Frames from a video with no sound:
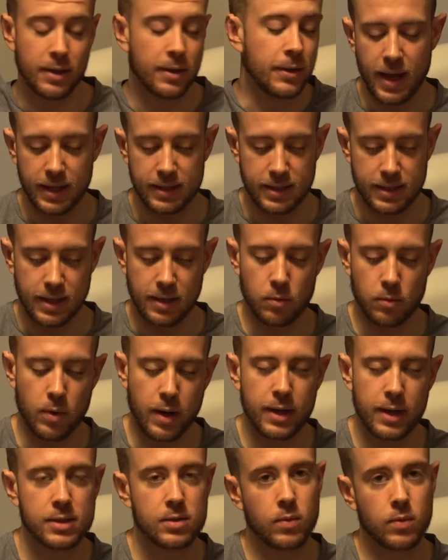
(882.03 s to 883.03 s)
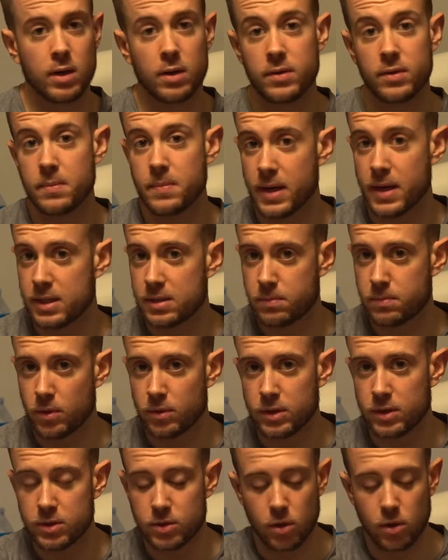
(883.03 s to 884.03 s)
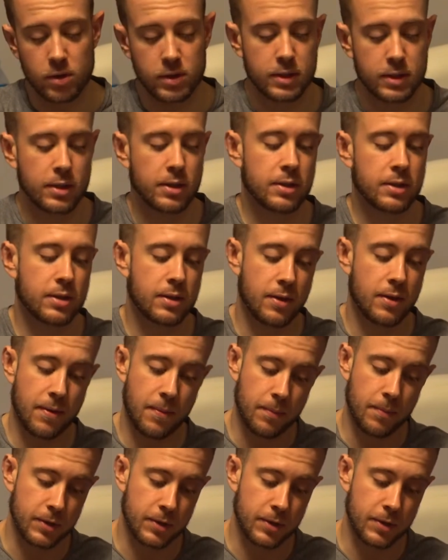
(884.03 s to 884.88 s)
Eggs and egg whites, one of the best protein sources.